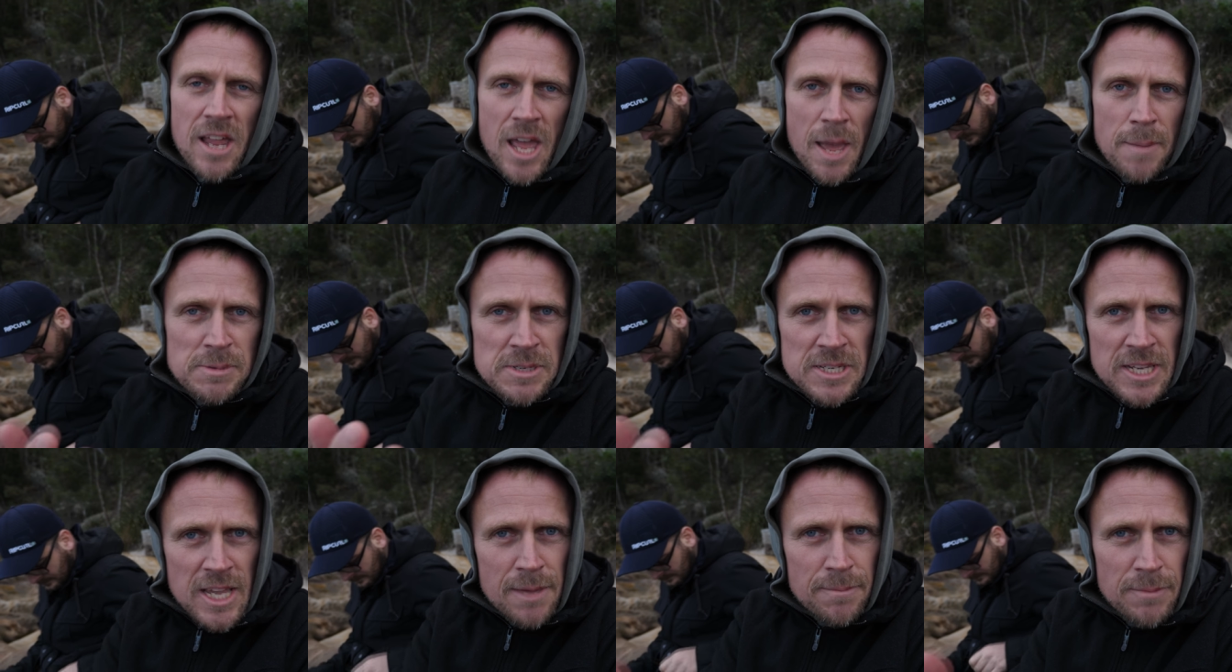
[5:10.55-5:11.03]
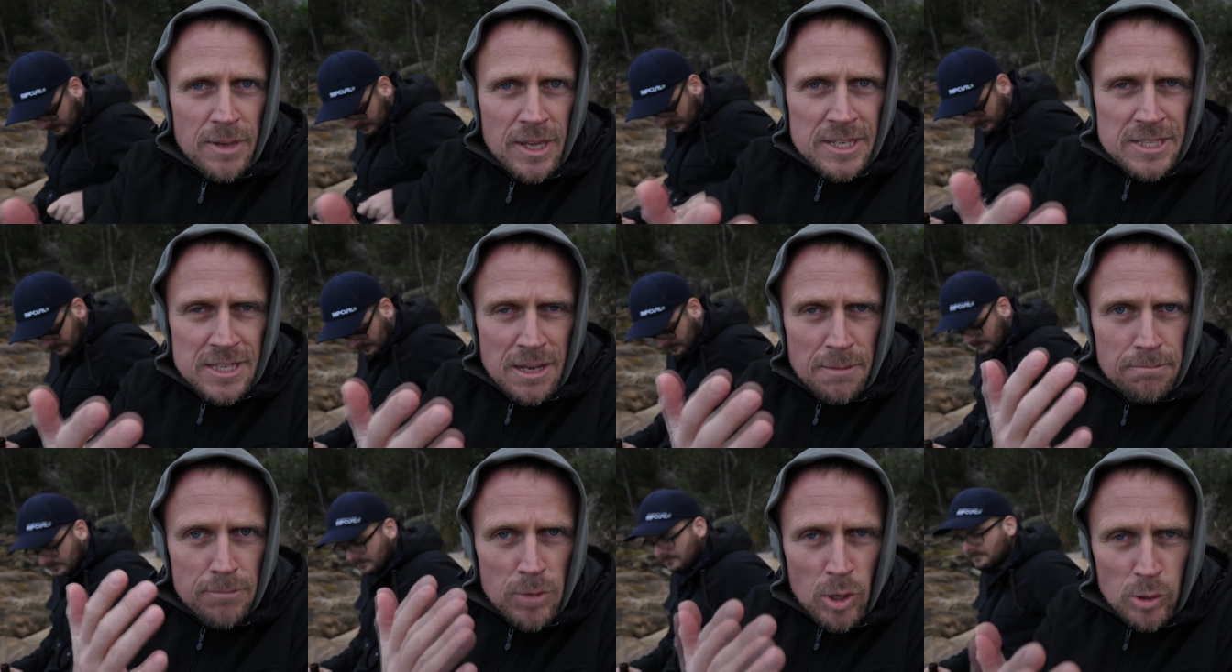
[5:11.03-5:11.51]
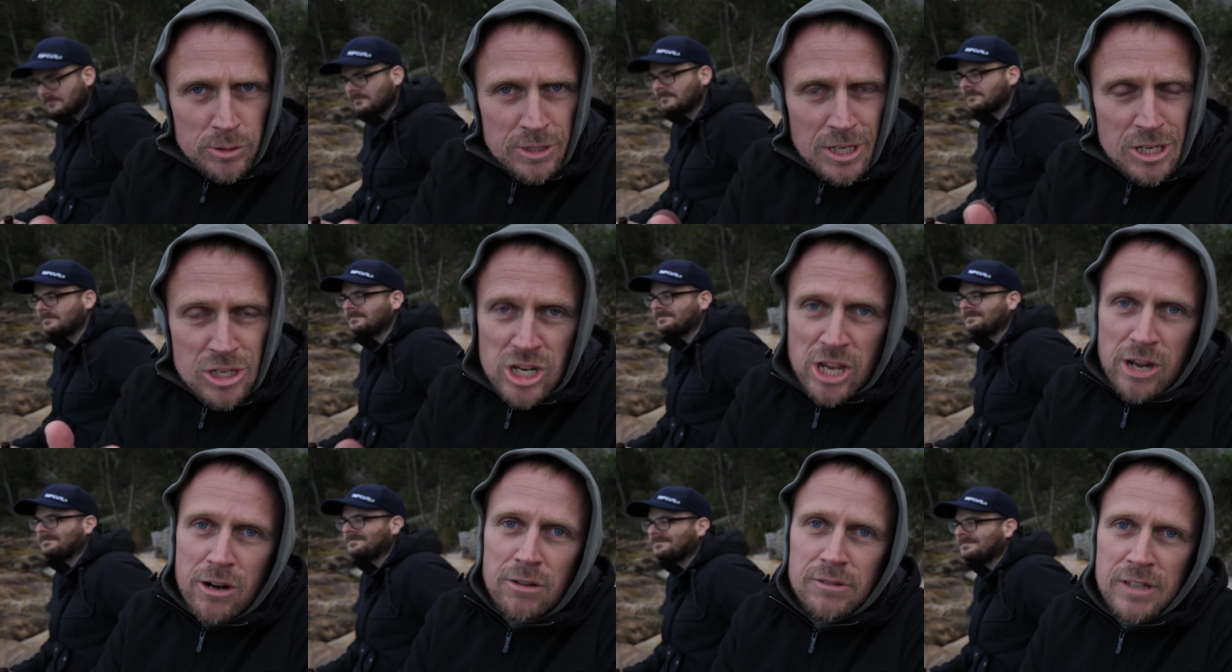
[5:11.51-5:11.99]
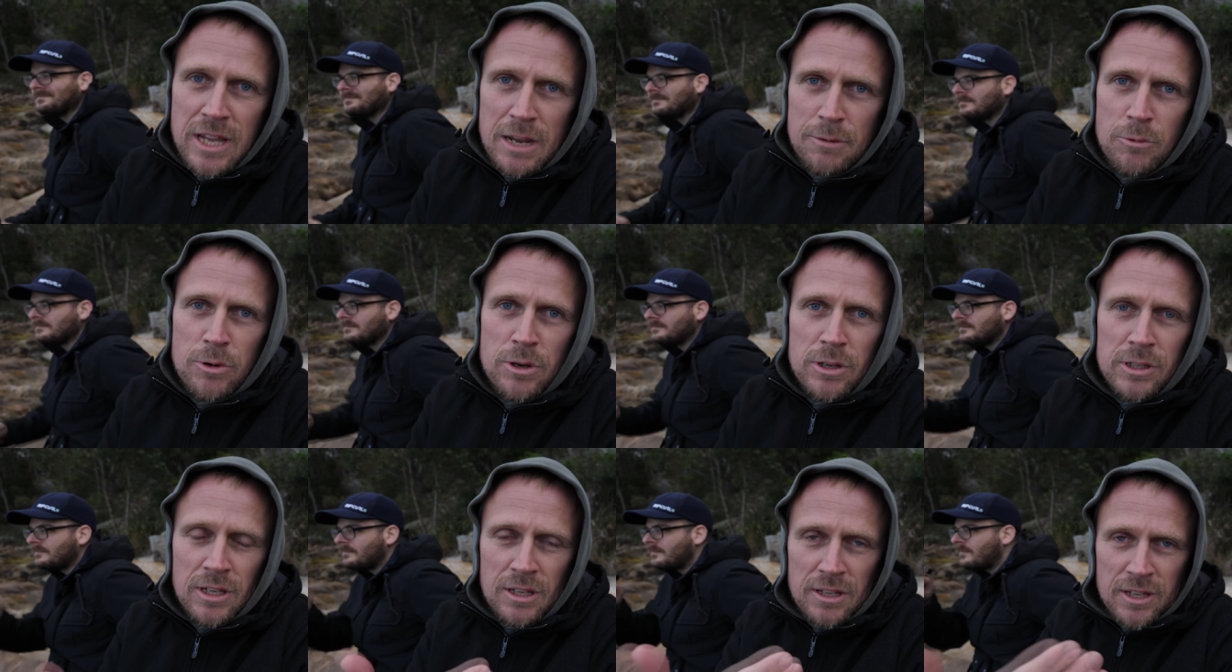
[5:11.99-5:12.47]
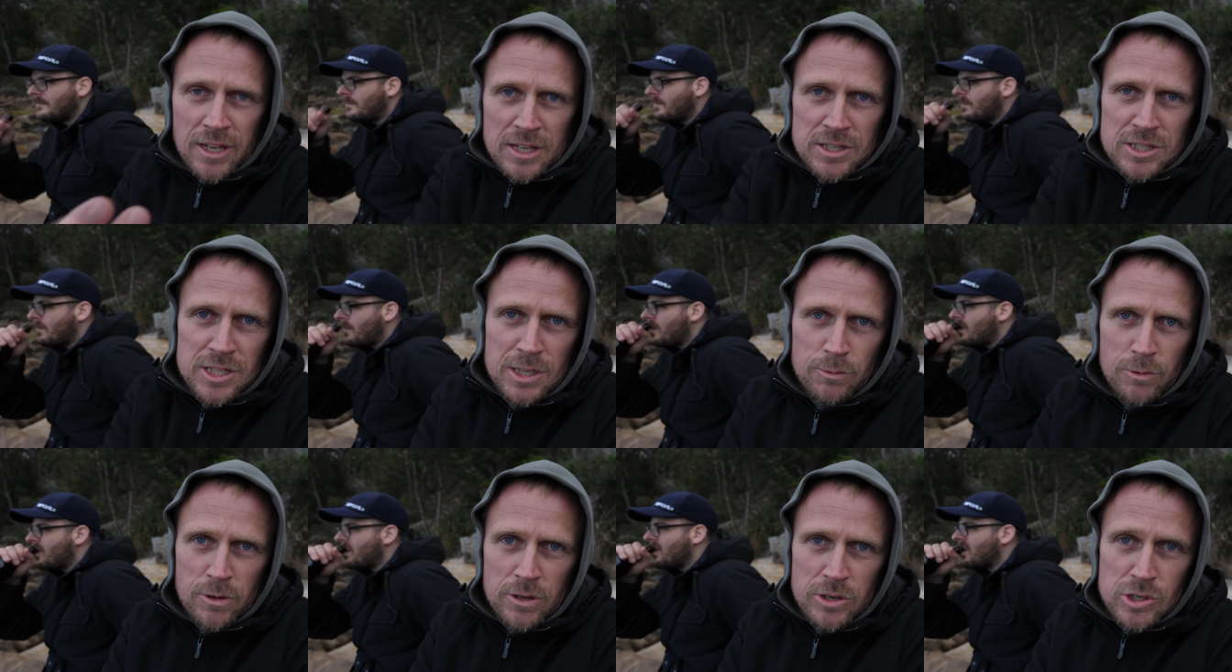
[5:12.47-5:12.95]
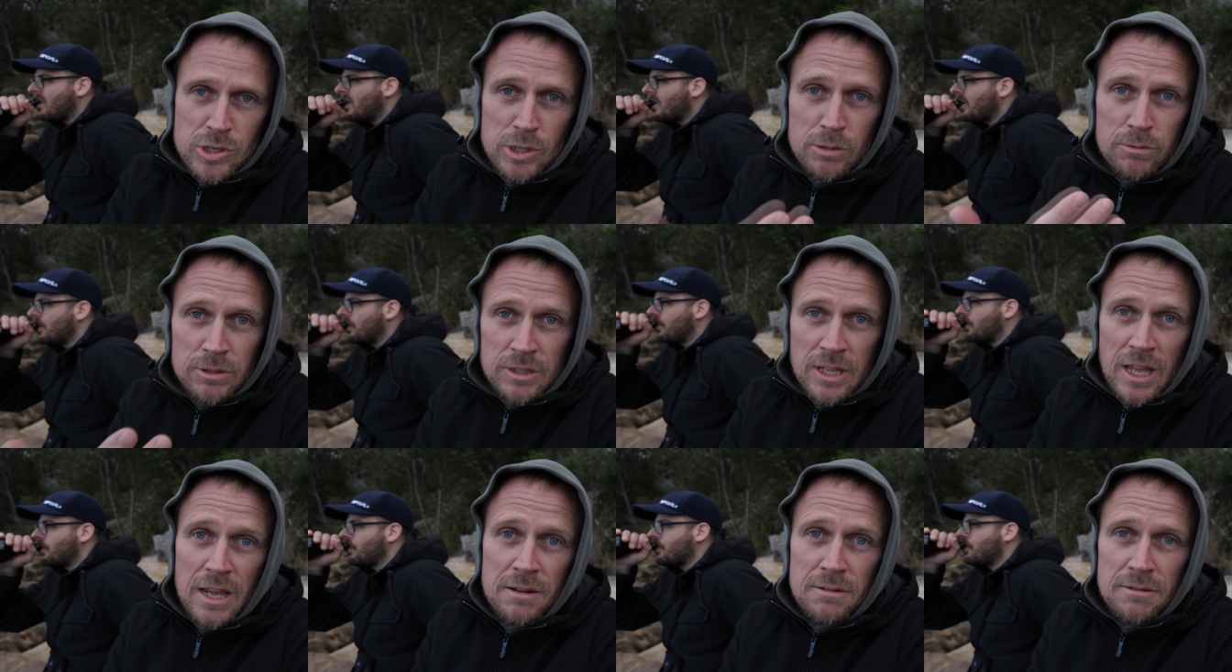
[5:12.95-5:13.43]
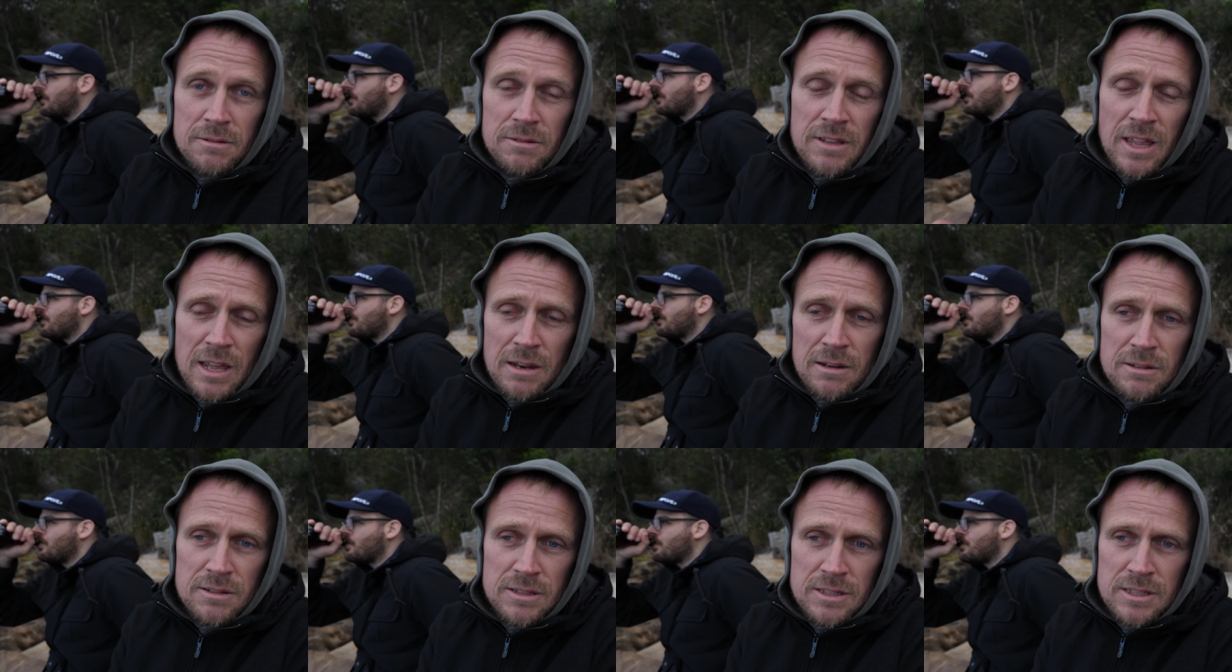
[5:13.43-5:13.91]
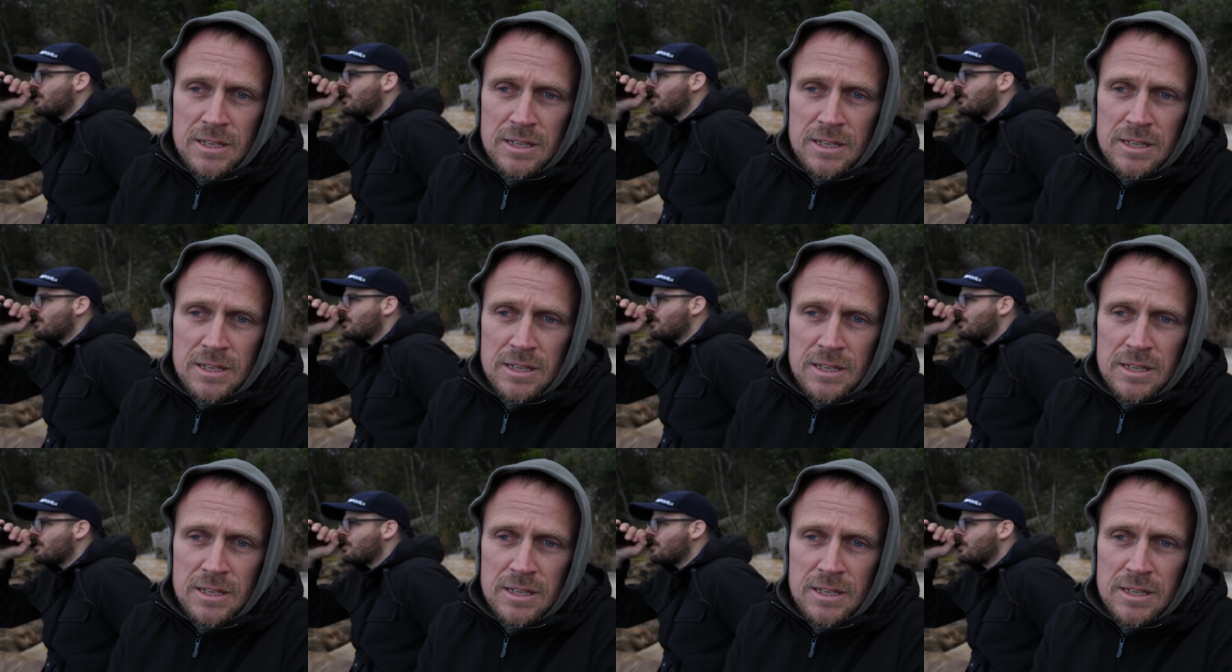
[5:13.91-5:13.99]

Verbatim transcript: MCM is a multi-channel network in case you weren't sure what that, that